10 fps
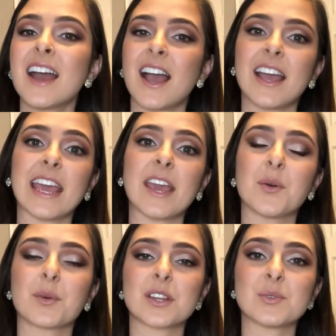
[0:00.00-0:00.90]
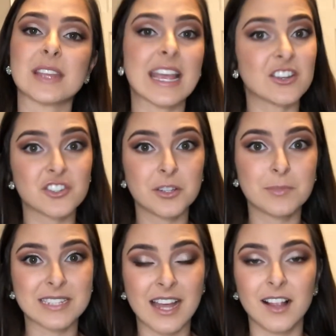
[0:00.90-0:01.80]
I worked with Angel
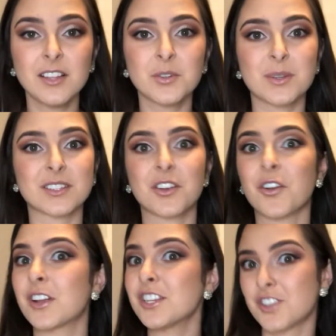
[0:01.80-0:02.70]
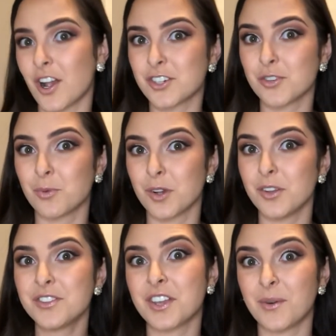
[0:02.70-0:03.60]
Patel, who is our current Dr.
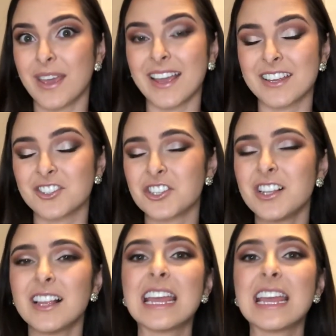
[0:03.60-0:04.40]
World, go Angel.